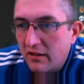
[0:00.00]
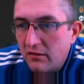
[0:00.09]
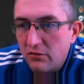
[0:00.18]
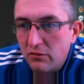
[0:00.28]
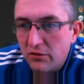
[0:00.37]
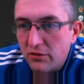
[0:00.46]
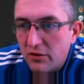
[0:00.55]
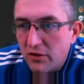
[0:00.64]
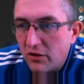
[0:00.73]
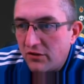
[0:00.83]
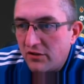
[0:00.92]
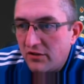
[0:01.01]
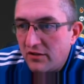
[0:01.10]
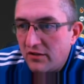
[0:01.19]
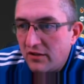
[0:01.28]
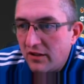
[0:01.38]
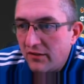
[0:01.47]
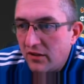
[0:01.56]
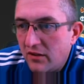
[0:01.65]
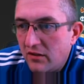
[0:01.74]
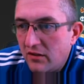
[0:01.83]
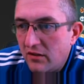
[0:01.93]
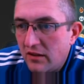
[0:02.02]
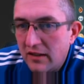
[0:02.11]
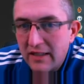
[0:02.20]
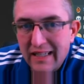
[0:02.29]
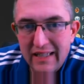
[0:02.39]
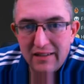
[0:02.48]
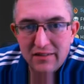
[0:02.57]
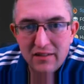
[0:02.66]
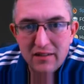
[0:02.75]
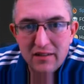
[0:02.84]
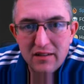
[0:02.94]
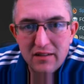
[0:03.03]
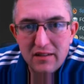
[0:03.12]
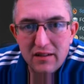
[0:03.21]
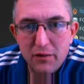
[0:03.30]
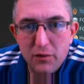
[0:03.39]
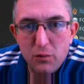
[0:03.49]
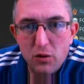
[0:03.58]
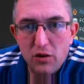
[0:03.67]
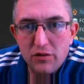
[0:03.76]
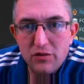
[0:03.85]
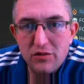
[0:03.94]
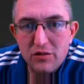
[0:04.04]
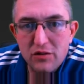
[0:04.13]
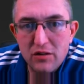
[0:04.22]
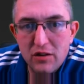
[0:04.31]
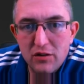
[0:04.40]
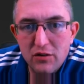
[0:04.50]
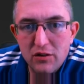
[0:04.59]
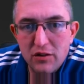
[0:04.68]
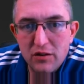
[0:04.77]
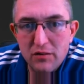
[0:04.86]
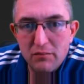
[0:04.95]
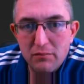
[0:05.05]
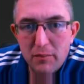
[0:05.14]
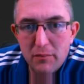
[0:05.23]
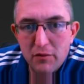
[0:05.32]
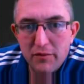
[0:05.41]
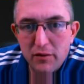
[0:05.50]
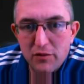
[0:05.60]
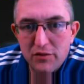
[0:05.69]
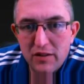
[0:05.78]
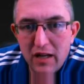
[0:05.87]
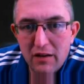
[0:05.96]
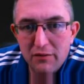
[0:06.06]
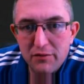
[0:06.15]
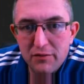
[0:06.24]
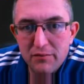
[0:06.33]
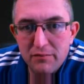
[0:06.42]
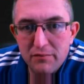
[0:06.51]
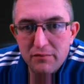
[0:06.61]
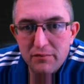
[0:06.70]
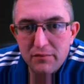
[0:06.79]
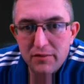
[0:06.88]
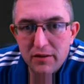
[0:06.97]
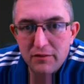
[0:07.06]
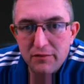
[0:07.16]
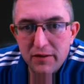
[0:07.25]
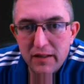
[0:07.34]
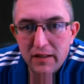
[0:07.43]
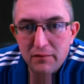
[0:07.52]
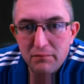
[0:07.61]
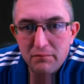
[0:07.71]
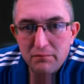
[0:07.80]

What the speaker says: Oh, he's only got 7 and 8. Now, there was another member of our staff, if I can find him.